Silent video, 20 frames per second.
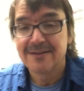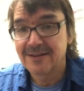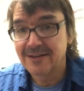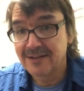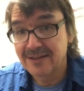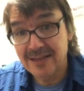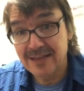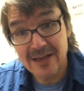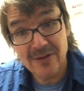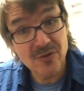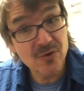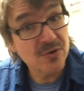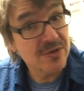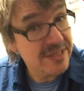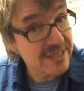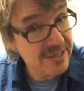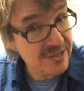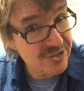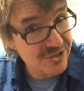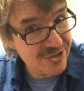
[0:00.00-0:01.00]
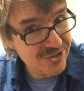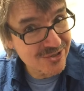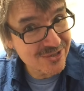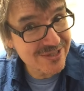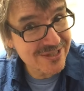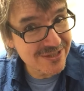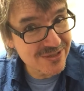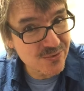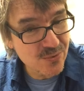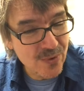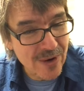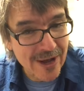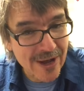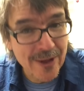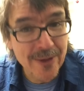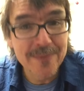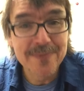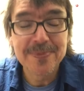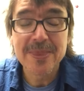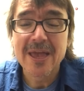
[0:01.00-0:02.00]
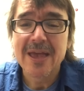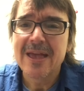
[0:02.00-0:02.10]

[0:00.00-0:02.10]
and the other teachers as well,